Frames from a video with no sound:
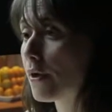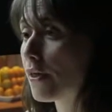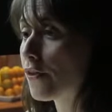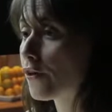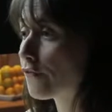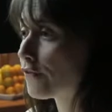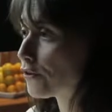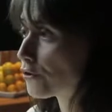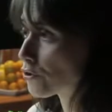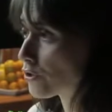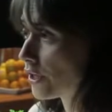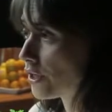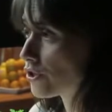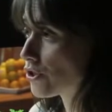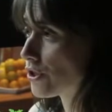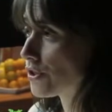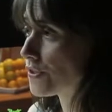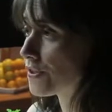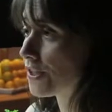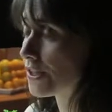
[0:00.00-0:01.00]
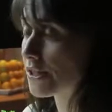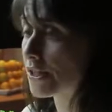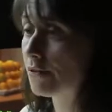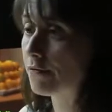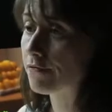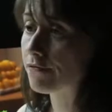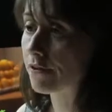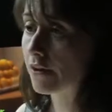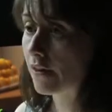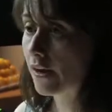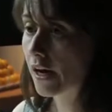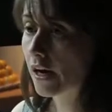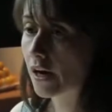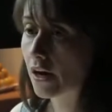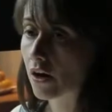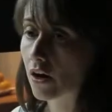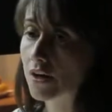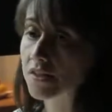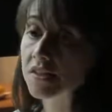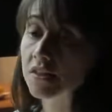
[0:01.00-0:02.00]
Their filtration system for the
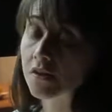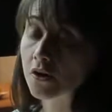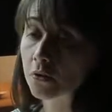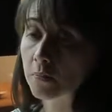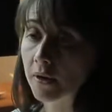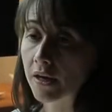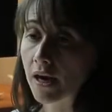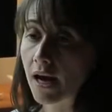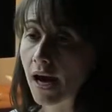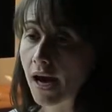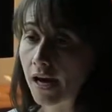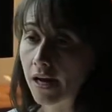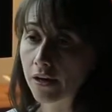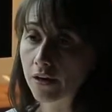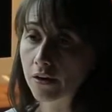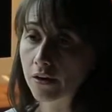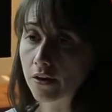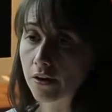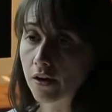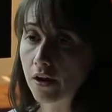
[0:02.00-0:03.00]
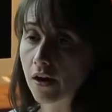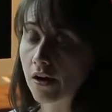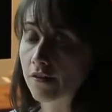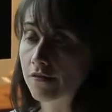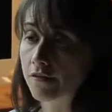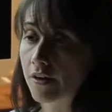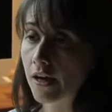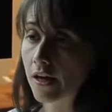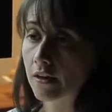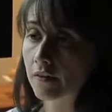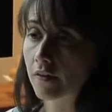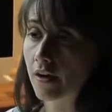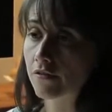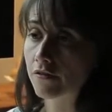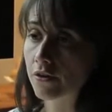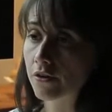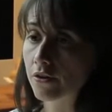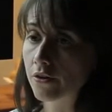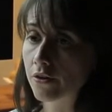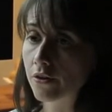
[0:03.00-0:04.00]
air is a little bit higher of a
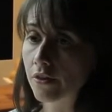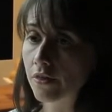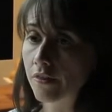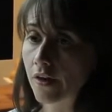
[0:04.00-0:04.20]
level